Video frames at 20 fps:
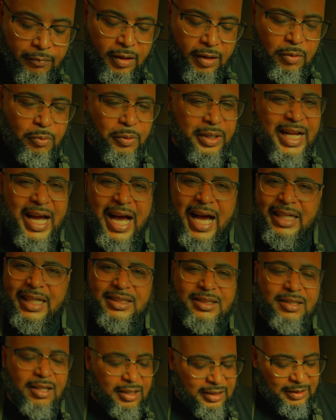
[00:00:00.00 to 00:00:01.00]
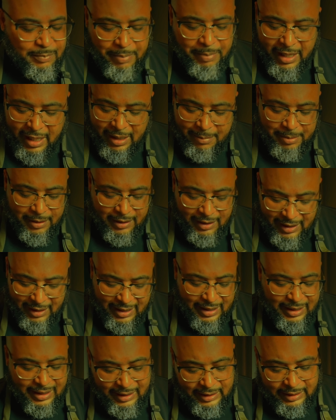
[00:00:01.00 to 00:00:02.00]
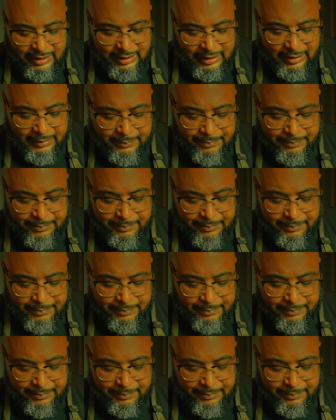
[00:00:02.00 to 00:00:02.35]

With hot sauce, baby. Look at this.